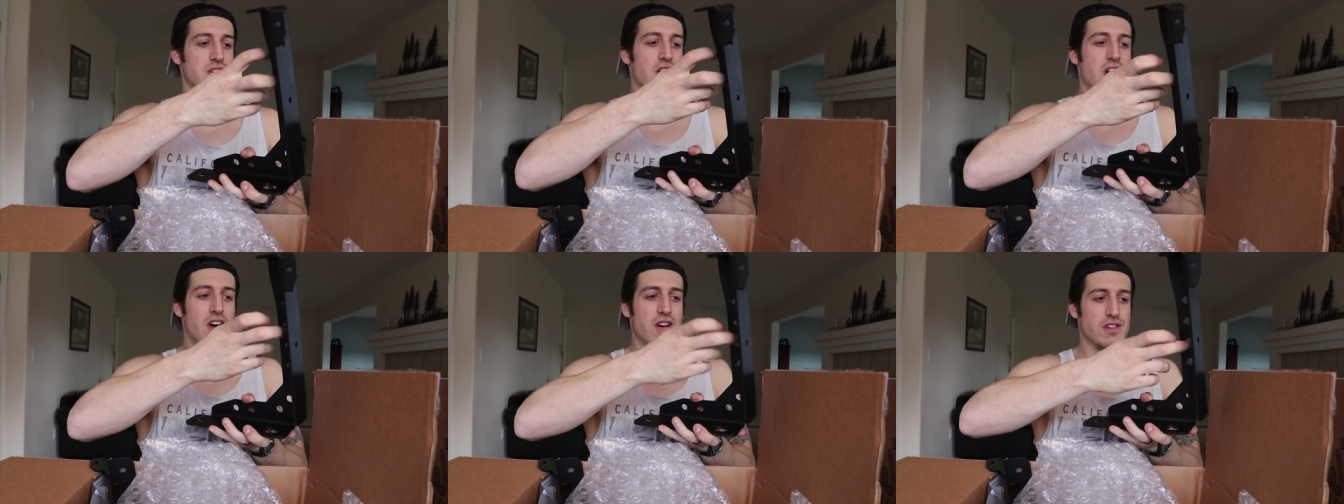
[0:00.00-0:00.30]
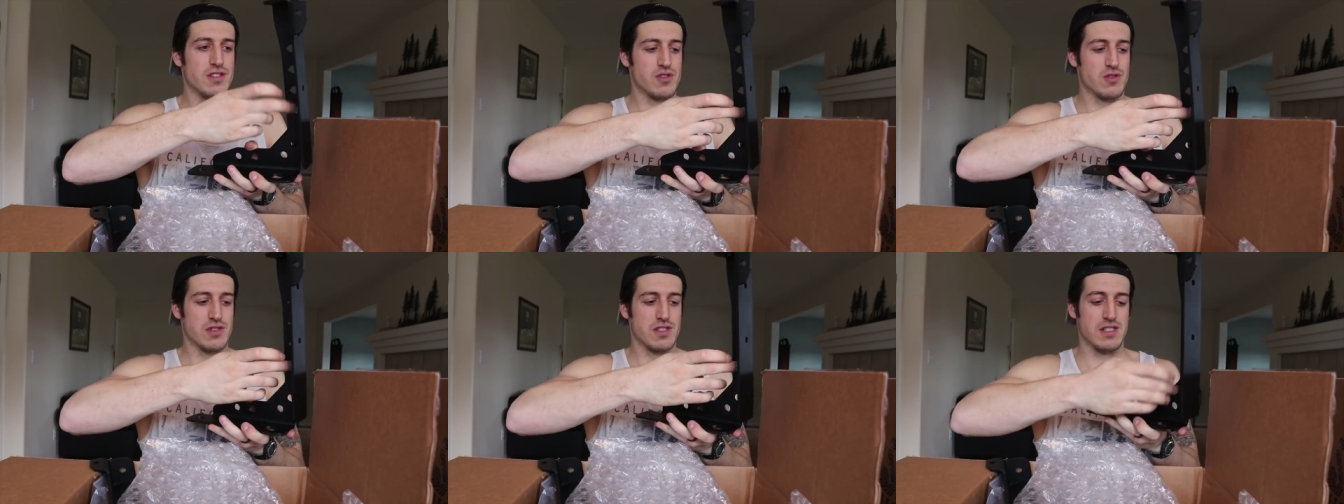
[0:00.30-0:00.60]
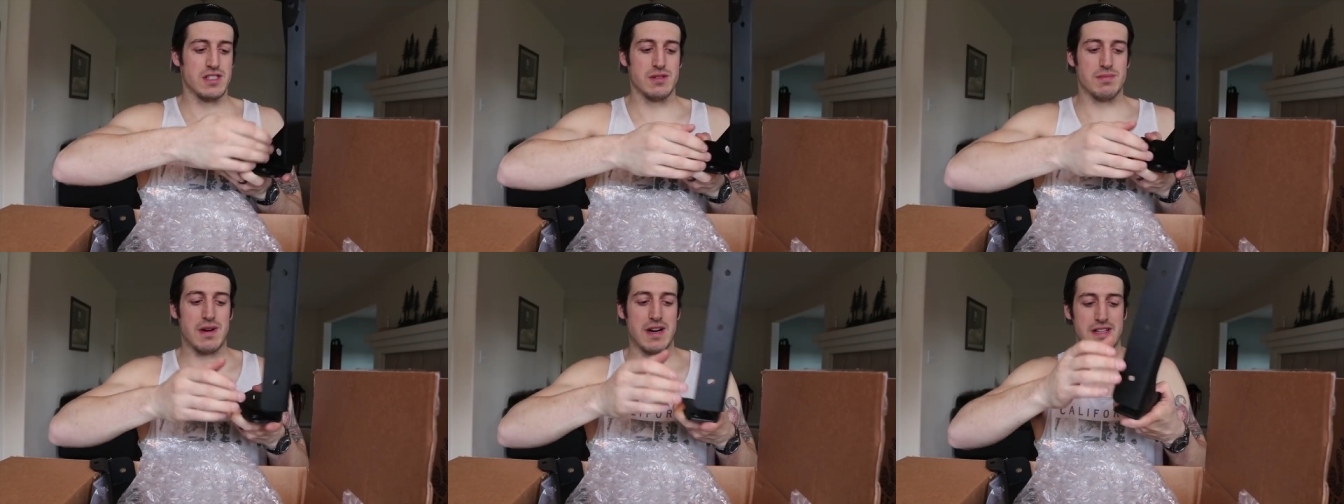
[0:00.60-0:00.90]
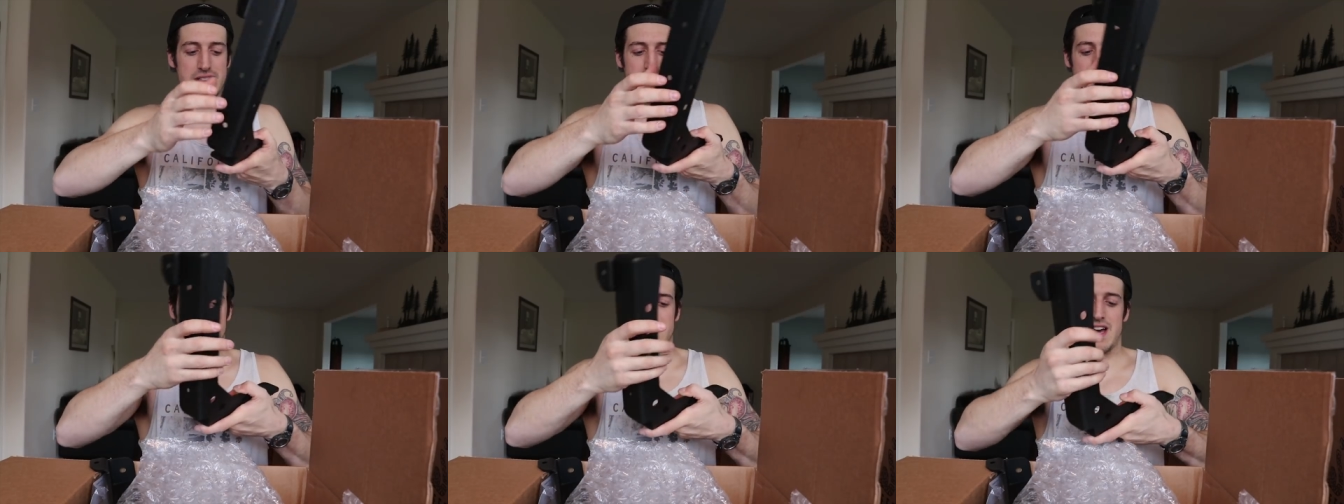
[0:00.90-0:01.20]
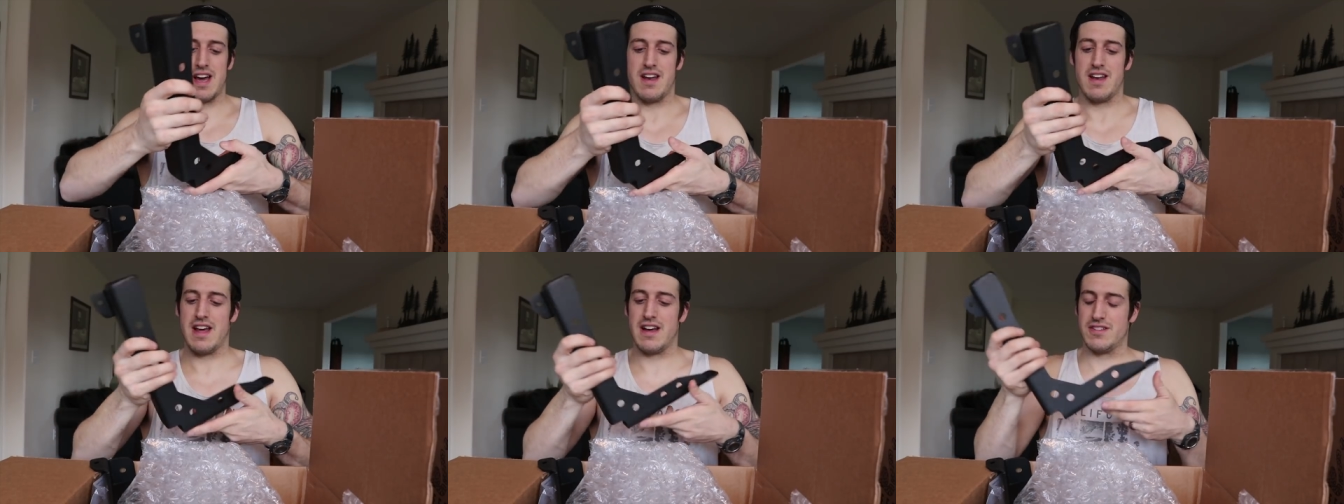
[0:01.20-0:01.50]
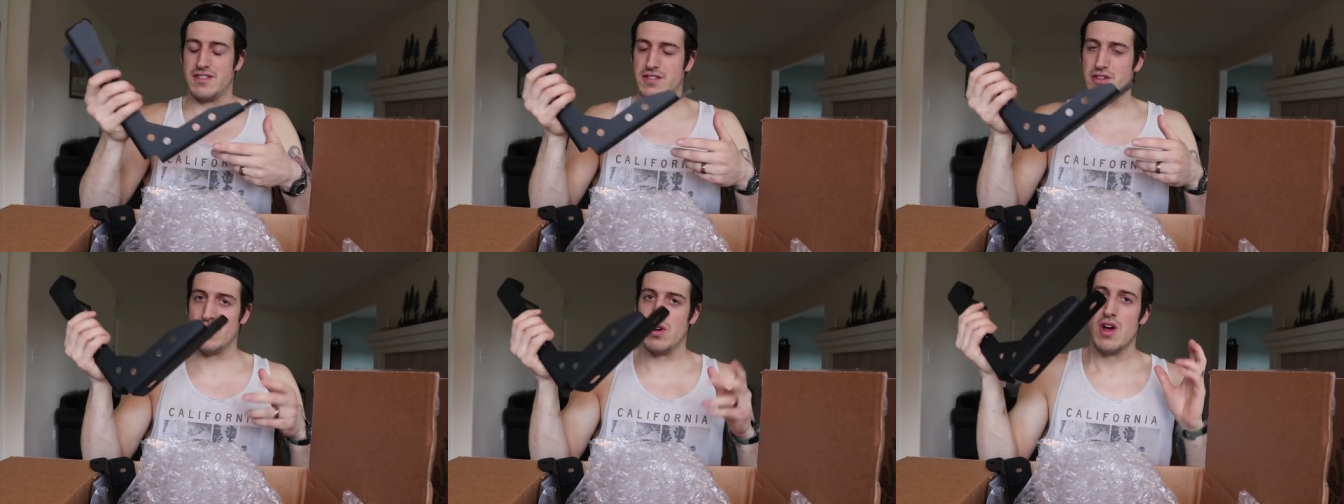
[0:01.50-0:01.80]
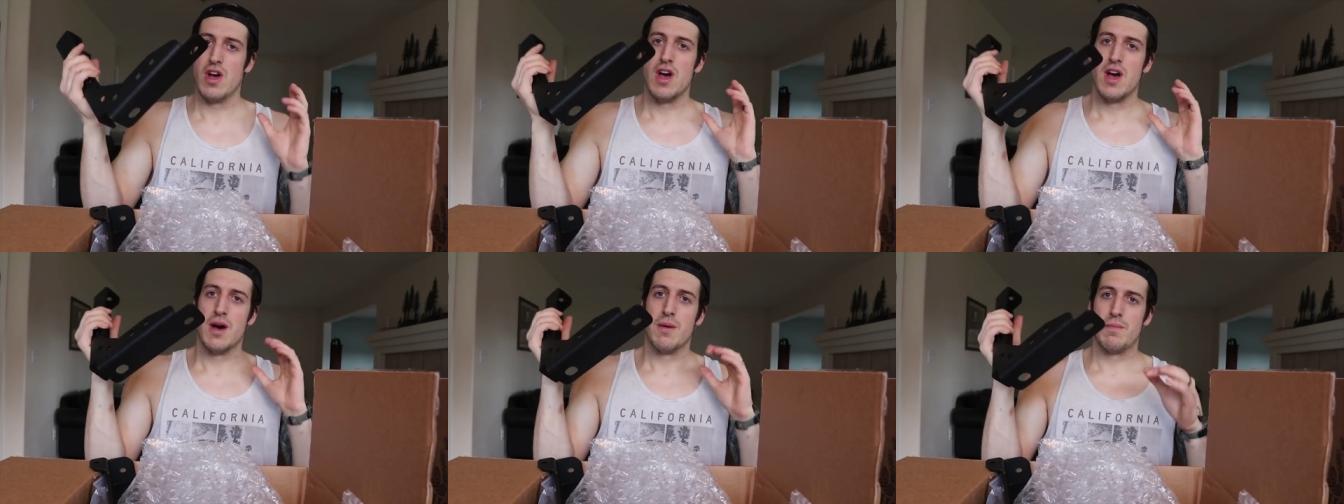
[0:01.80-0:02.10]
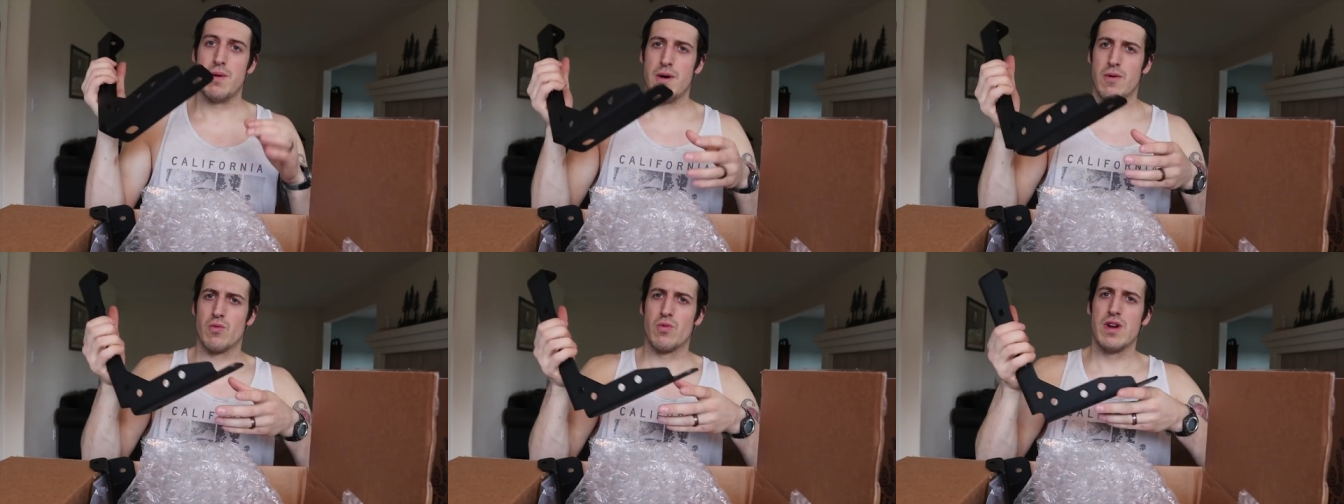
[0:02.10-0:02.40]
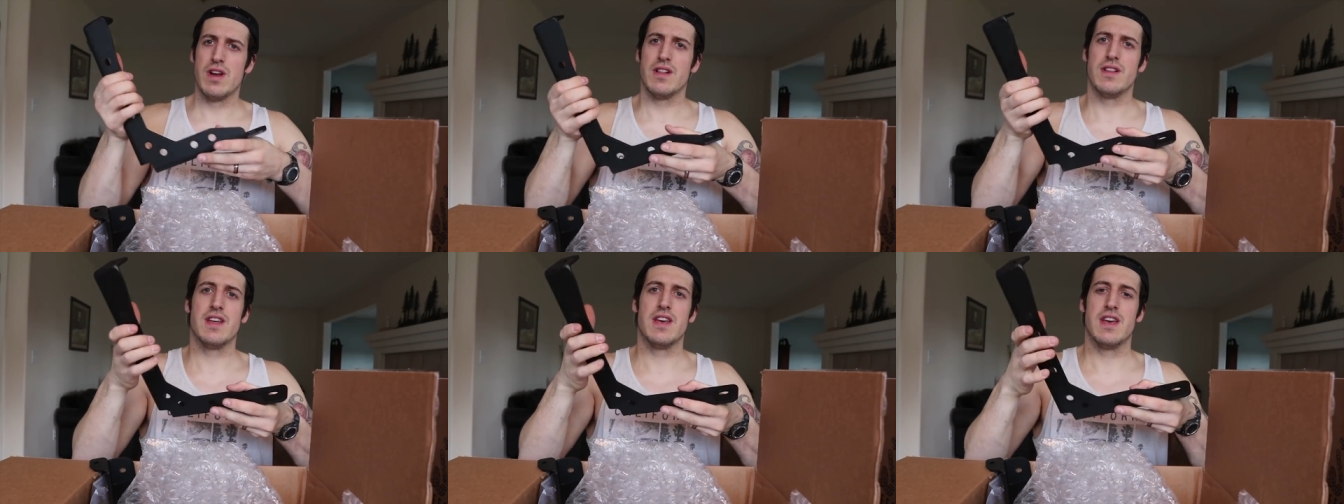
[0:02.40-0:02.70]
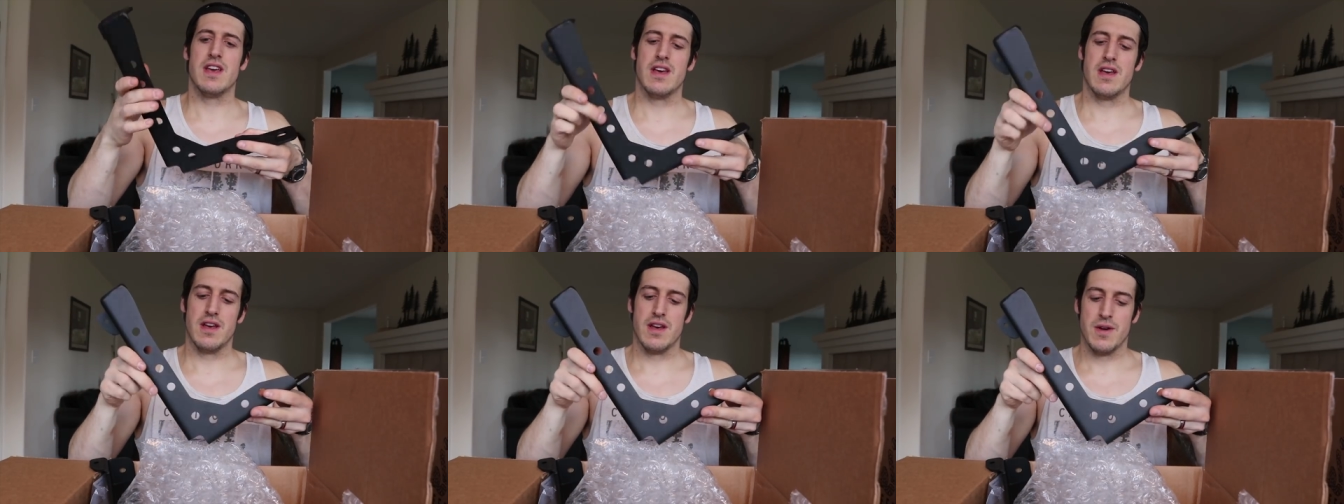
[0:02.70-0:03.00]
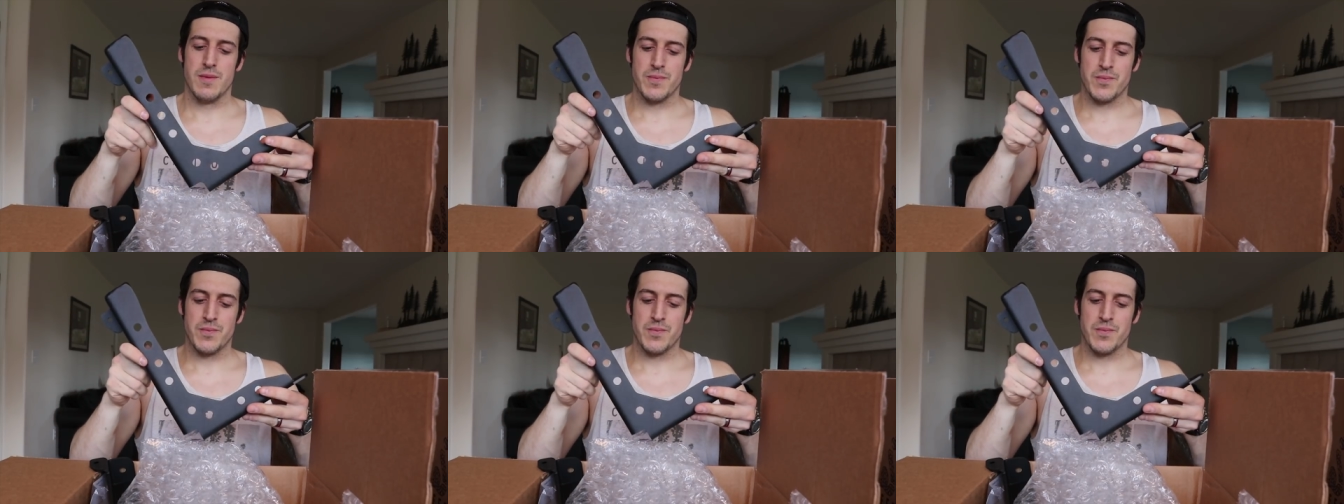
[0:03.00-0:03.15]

You got all sorts of spots to tie down to, but really